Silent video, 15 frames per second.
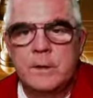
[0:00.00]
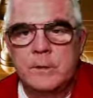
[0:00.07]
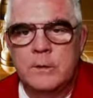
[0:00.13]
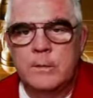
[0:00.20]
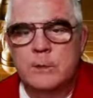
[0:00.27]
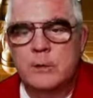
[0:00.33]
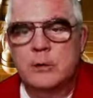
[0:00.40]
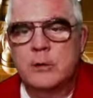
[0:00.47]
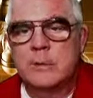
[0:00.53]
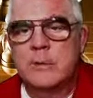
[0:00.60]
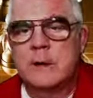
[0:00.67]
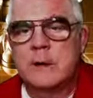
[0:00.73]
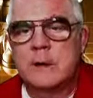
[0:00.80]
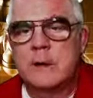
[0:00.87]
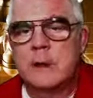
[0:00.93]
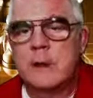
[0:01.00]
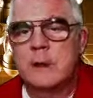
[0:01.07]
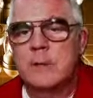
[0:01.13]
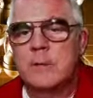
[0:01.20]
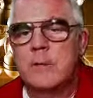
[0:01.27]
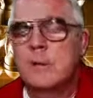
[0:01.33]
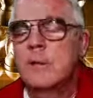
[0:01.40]
The bishop
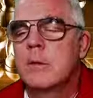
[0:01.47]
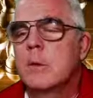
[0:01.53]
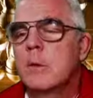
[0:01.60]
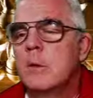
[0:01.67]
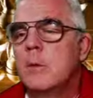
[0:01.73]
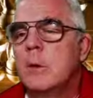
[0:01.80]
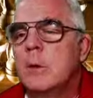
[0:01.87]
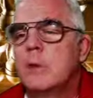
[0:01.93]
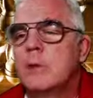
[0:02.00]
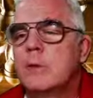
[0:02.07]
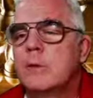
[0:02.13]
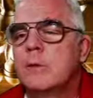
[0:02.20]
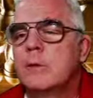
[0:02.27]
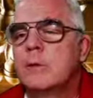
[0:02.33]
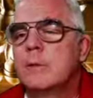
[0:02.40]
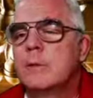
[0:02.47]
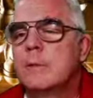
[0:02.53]
cannot move.